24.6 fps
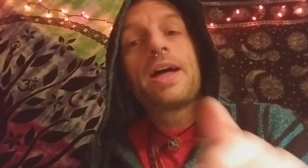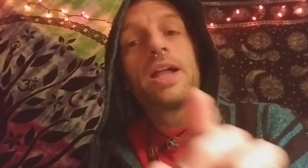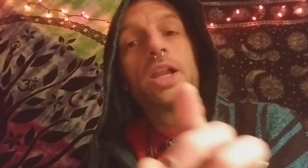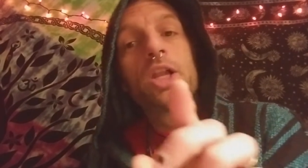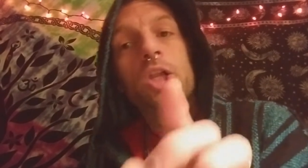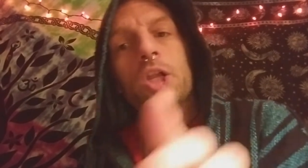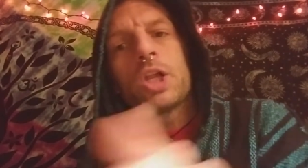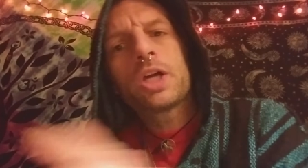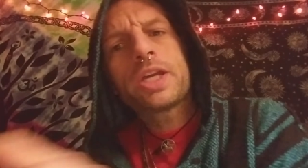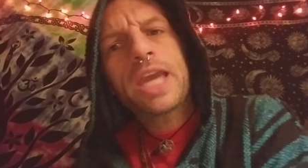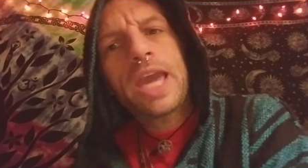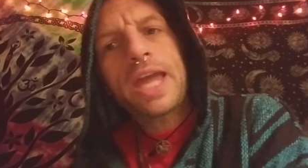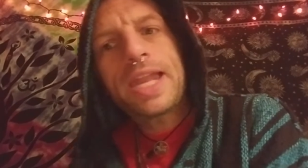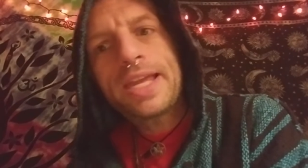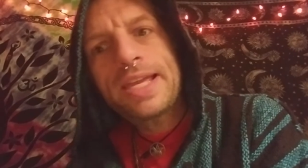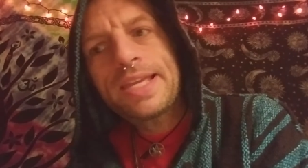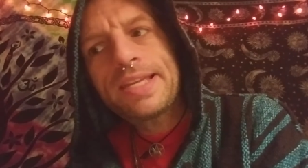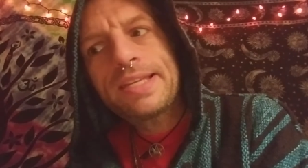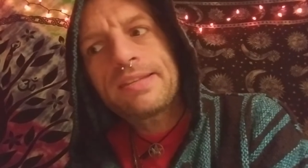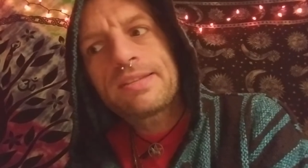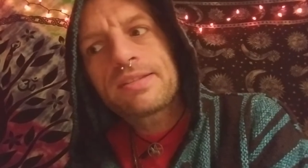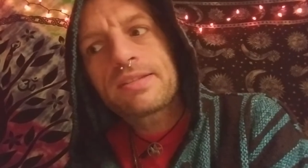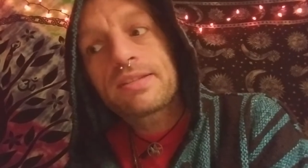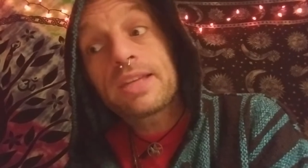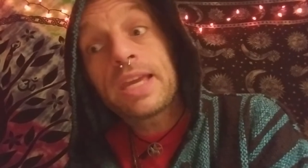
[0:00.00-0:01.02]
Look at
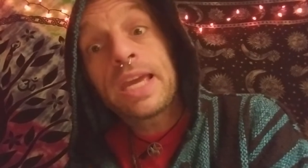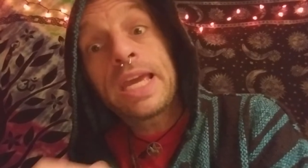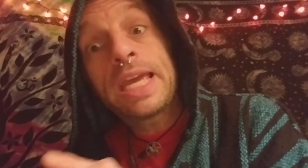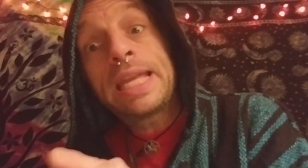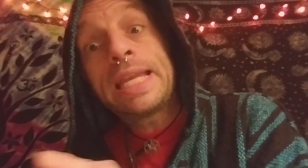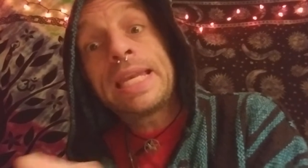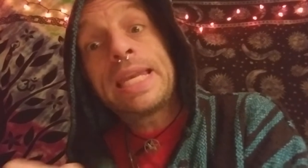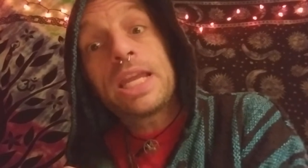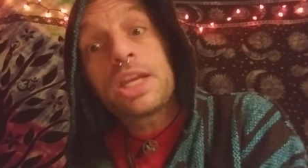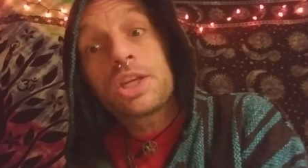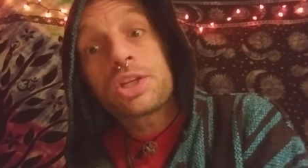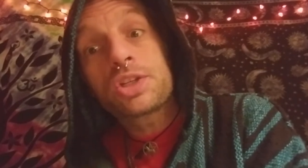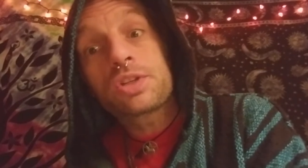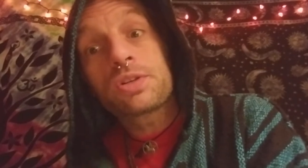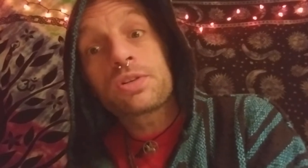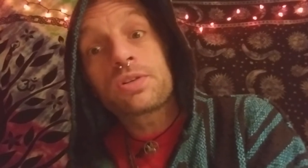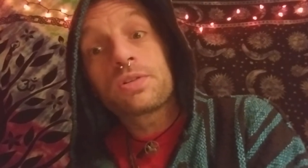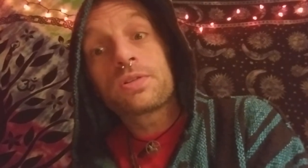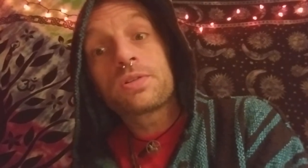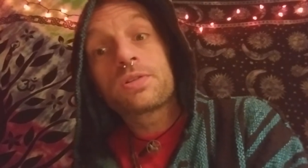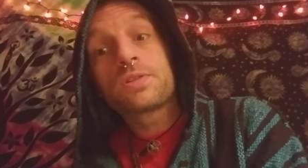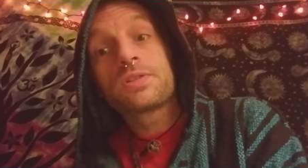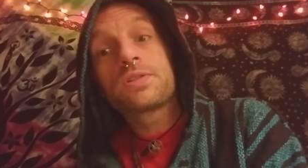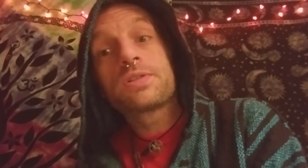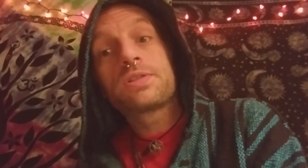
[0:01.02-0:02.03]
his
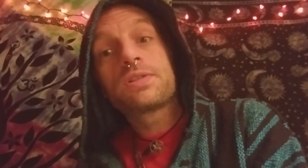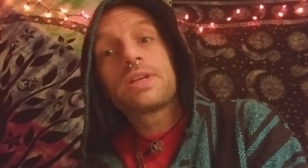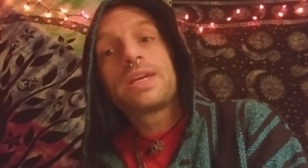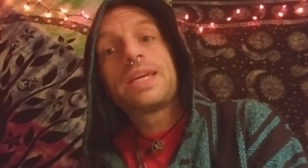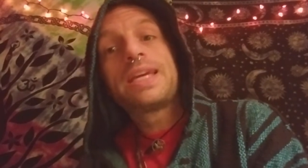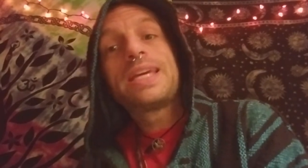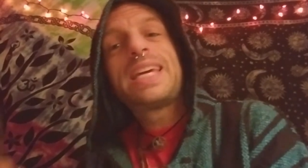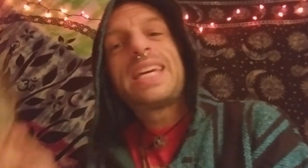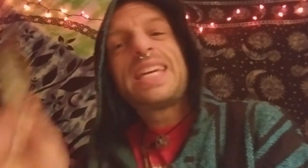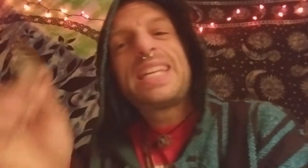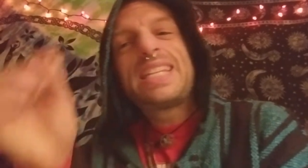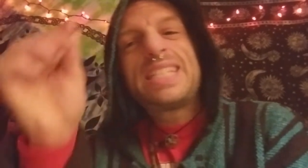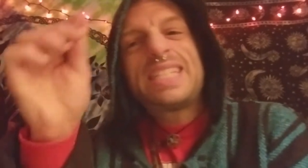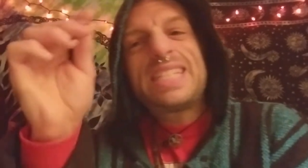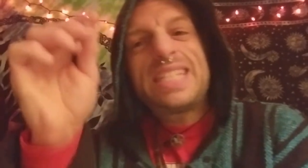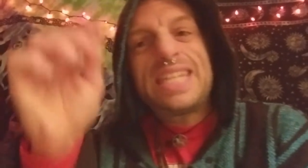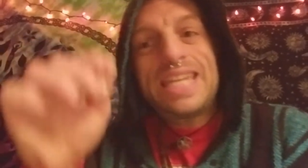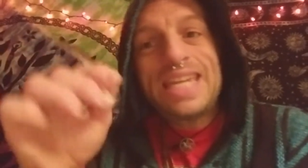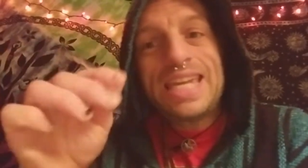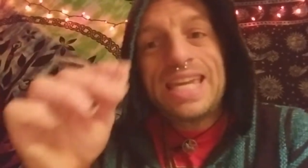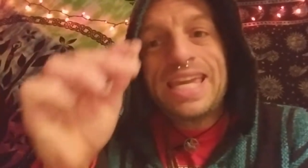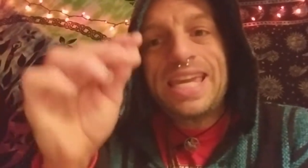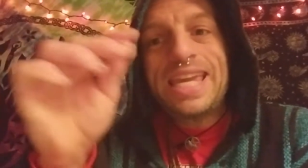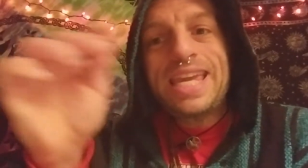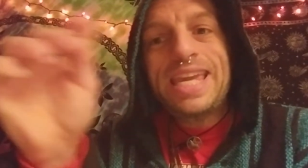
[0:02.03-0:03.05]
initials,
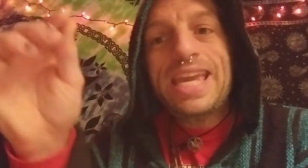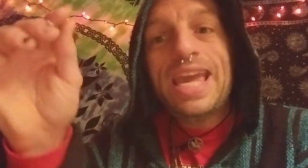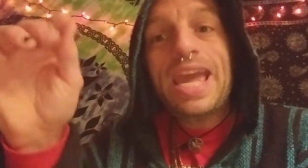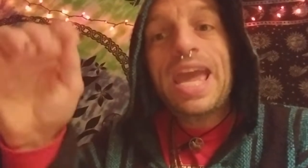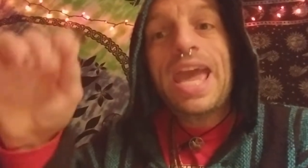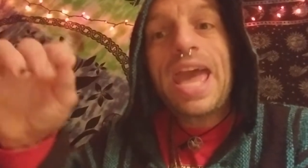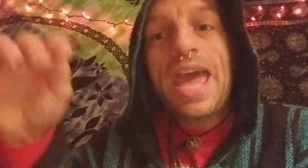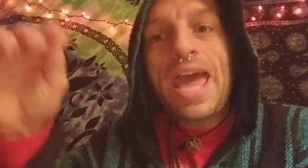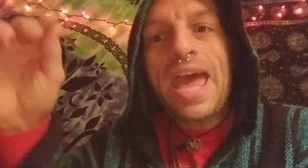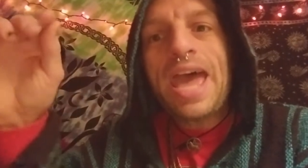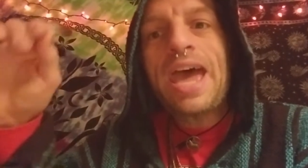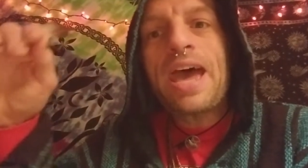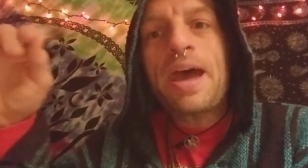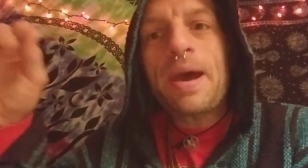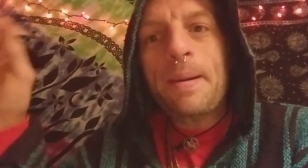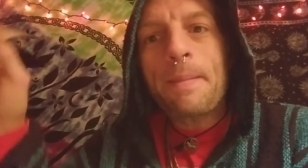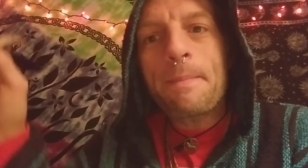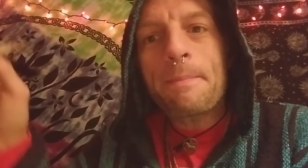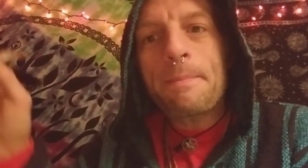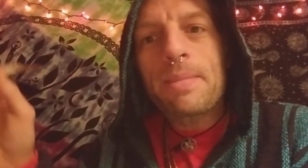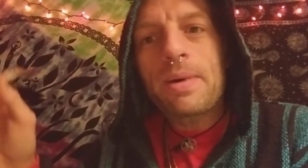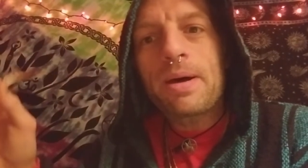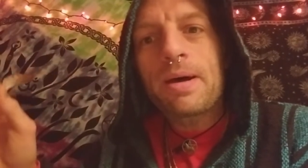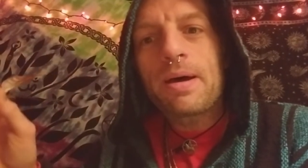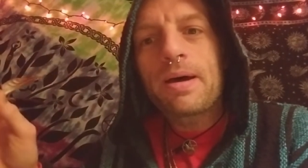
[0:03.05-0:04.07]

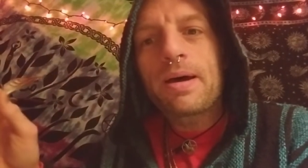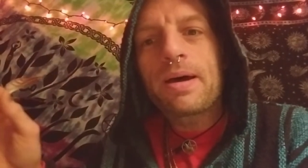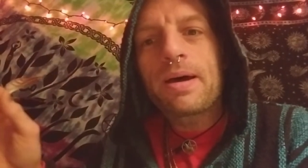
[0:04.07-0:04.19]
TM.